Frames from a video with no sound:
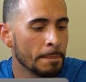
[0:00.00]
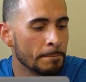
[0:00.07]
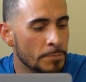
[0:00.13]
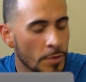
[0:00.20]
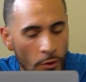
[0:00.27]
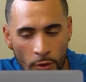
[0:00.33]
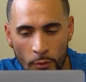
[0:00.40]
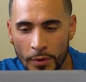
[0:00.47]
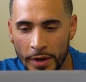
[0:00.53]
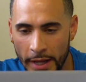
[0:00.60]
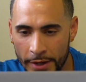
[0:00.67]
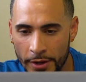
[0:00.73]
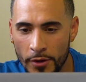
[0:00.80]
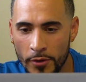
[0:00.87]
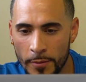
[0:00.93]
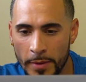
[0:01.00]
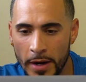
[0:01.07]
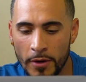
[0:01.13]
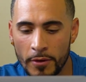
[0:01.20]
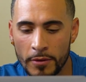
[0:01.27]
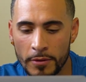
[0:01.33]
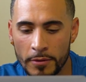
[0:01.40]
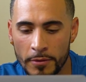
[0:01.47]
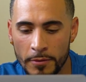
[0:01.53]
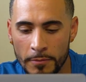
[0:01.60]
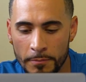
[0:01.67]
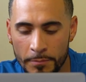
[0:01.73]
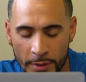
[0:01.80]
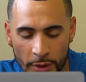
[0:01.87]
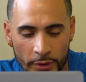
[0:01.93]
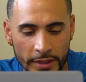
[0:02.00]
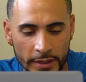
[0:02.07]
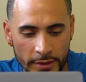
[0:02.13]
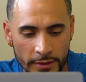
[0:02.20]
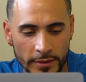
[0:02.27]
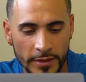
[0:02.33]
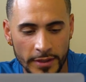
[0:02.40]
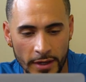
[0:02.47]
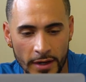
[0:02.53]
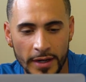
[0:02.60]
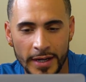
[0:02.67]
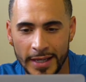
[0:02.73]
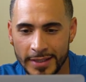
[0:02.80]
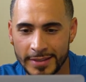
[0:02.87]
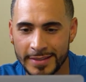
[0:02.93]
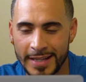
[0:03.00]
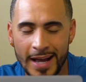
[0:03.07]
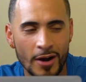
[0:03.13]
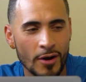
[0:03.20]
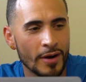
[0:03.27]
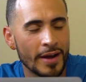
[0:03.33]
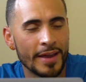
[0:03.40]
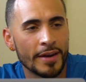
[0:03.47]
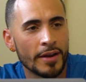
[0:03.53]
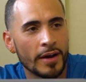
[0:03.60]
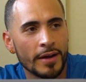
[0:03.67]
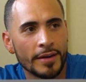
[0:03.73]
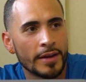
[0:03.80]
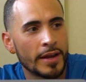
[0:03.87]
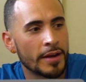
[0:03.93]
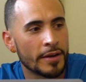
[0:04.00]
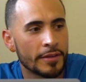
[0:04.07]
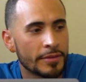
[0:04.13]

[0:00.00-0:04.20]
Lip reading: knowing what I know about building young kids now at a